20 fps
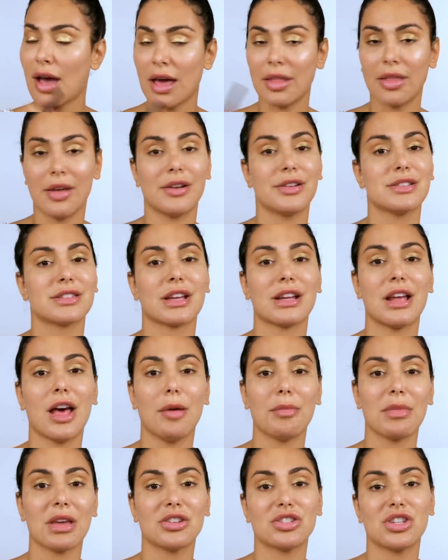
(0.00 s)
Eyeliner is gonna
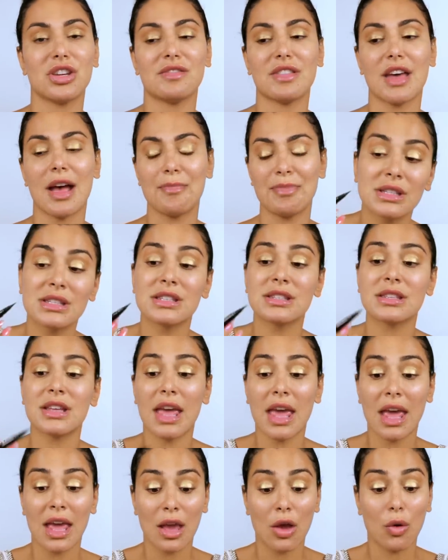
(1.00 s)
help me achieve that. This is
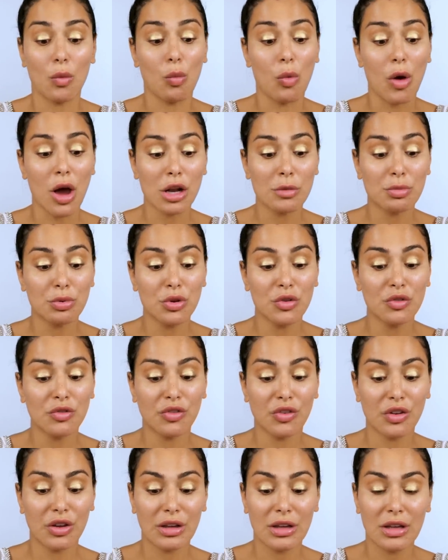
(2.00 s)
a waterproof
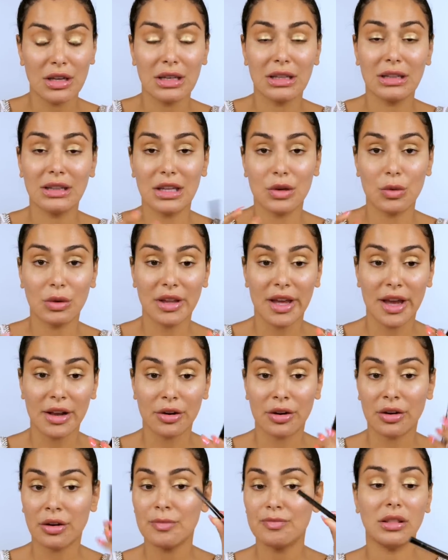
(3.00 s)
liquid
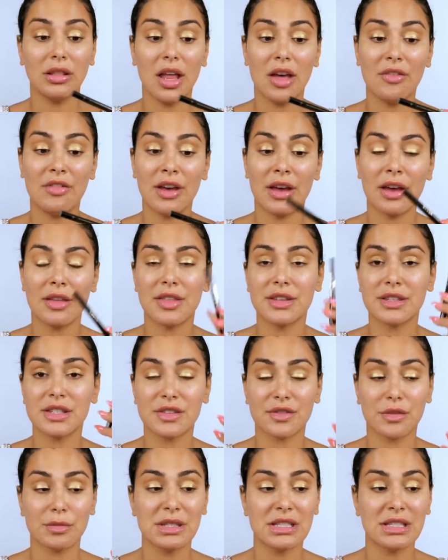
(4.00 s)
liner. Love it. This
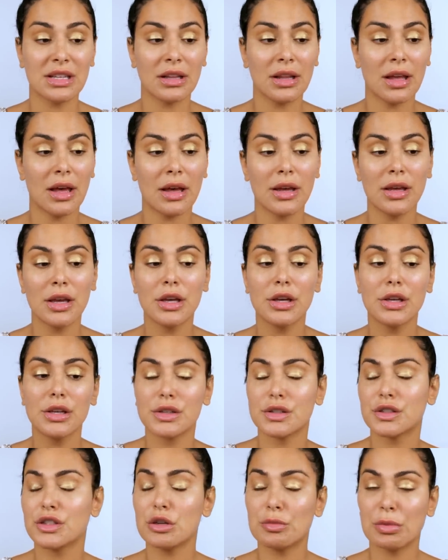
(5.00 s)
is from Stila.
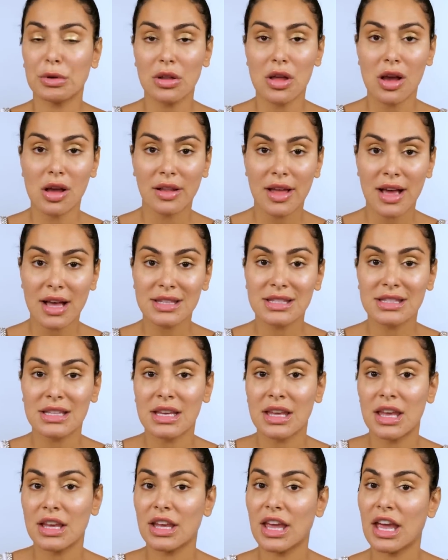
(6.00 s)
Super long
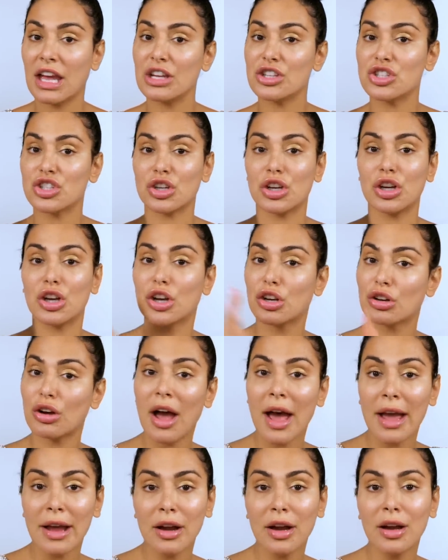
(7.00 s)
lasting. In case you're a
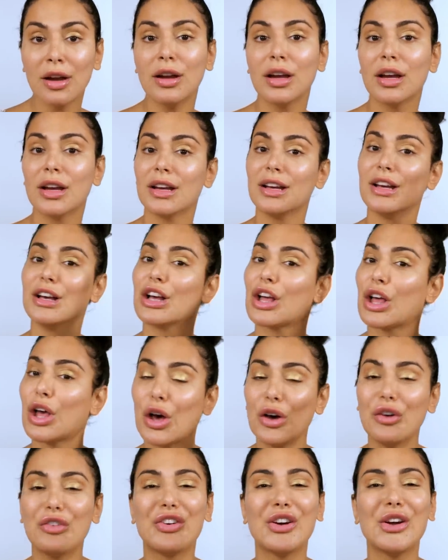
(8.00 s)
crier,
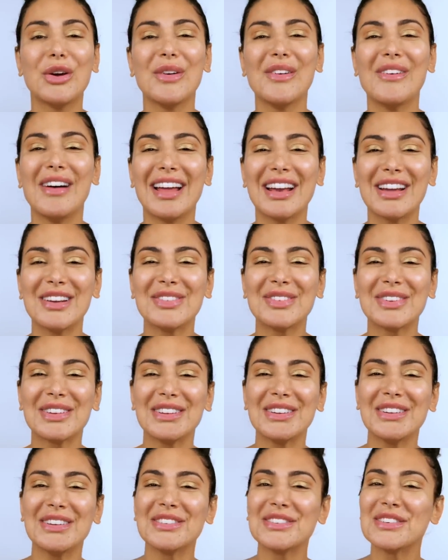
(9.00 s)
go for
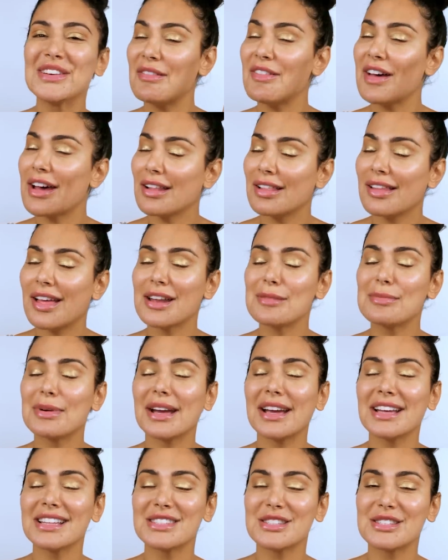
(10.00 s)
waterproof. I've had a lot of
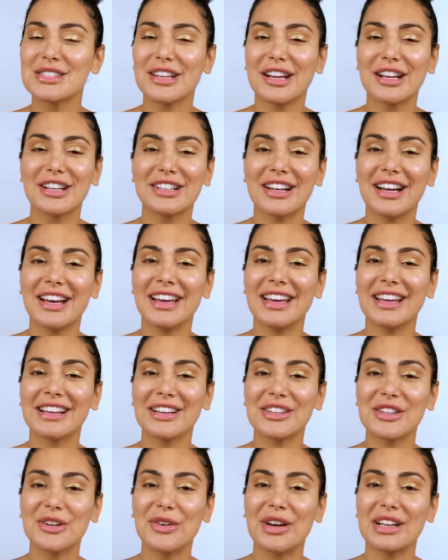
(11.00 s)
brides who started crying
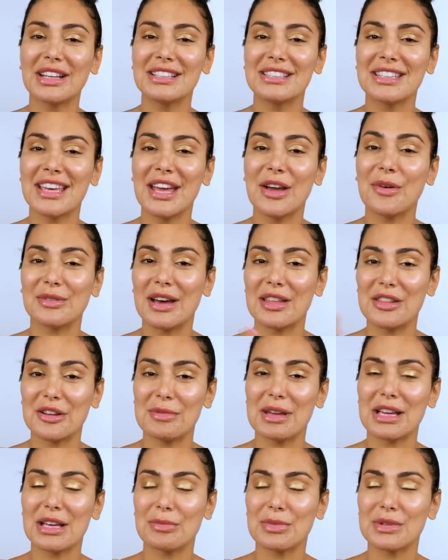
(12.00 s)
on their wedding day while their
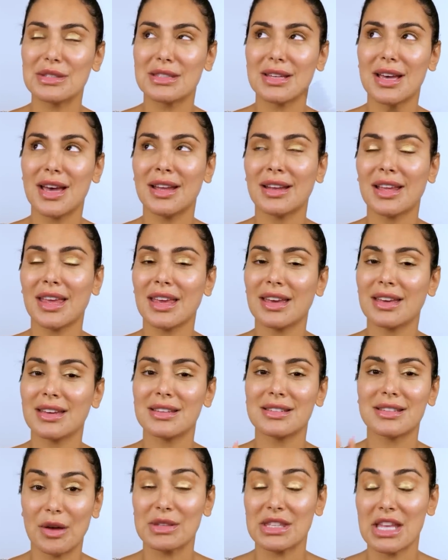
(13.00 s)
makeup was done,
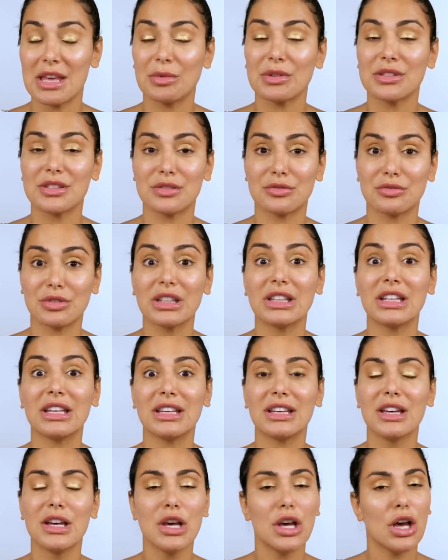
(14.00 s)
and I was able to
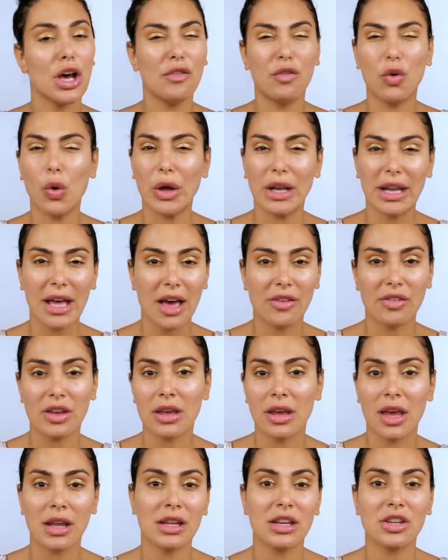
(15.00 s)
really avoid
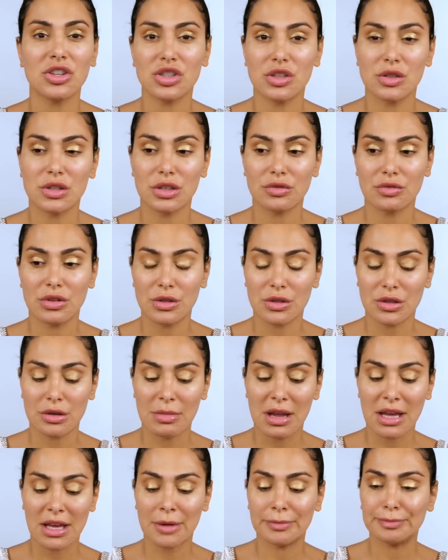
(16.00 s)
having any issues to redo their
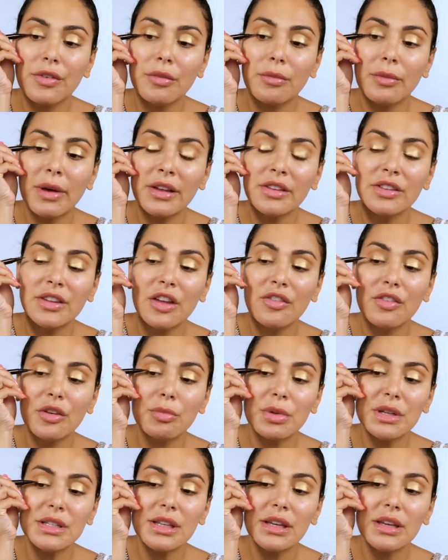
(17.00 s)
makeup. For myself in
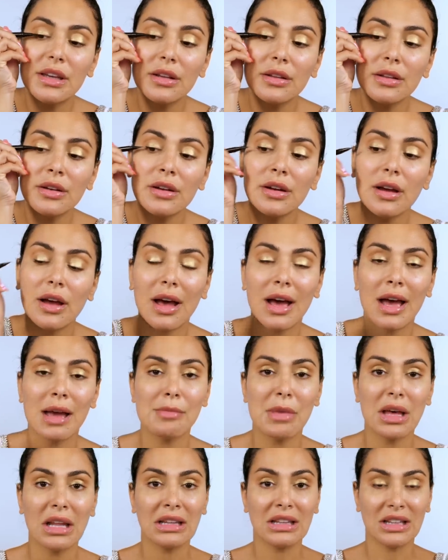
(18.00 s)
particular,
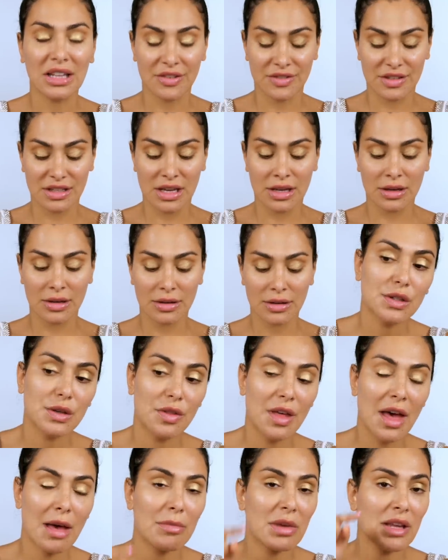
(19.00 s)
I'm lifting. So
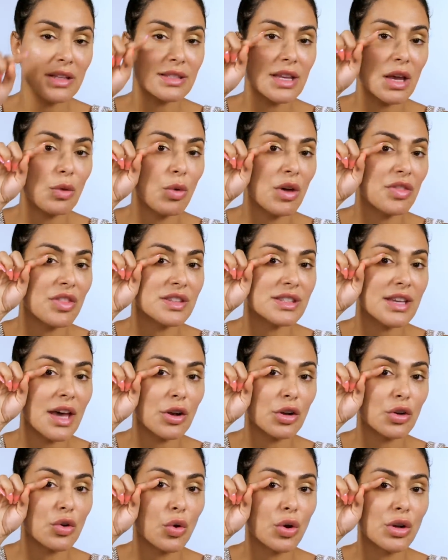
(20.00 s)
that means I want this
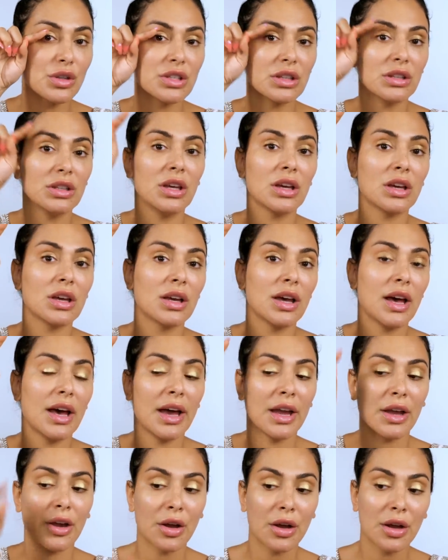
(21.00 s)
outer corner to look
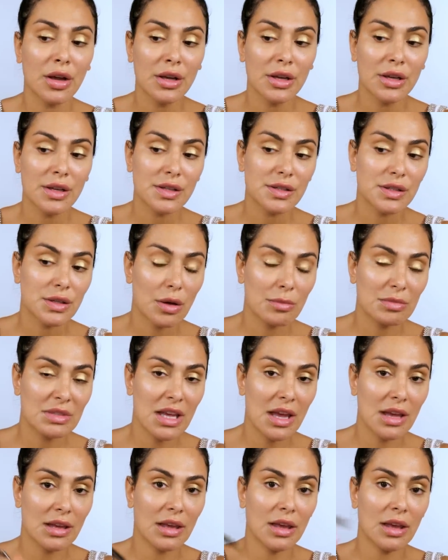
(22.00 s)
higher. So I'm
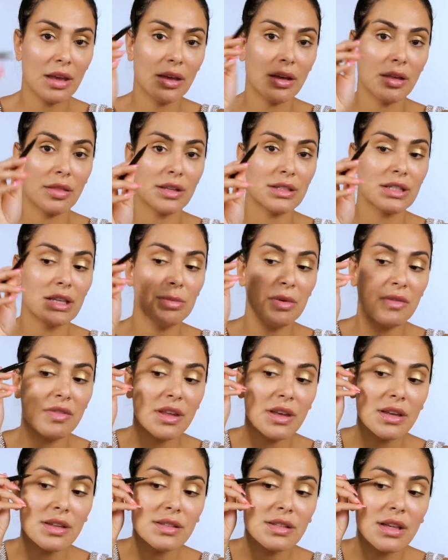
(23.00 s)
taking the tip of
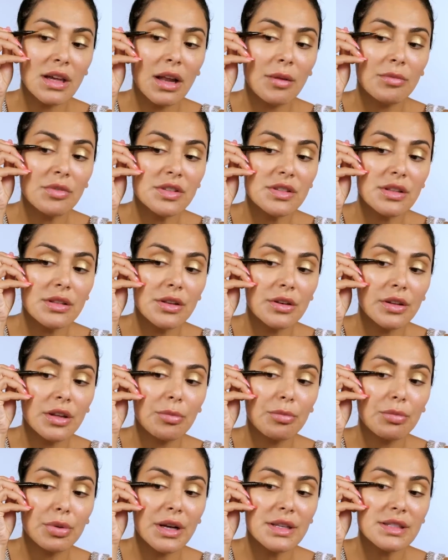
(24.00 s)
this and I'm just literally
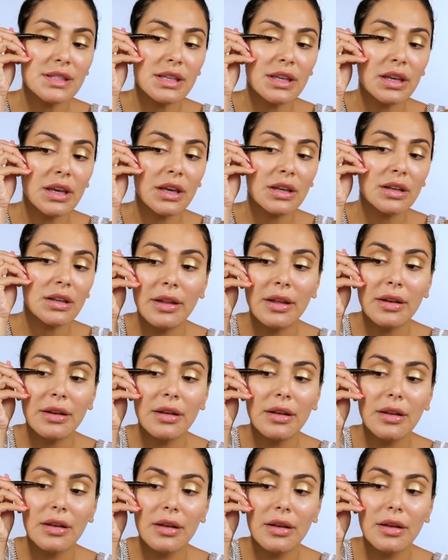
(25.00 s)
pressing it on
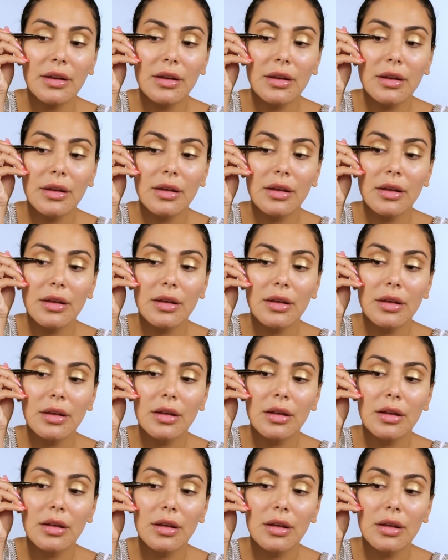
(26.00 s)
the outer half
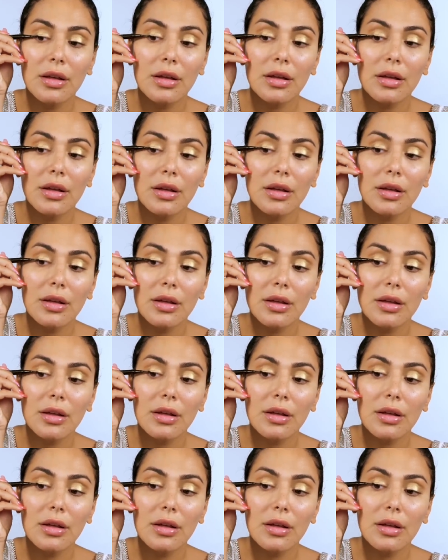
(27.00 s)
of my eyelid.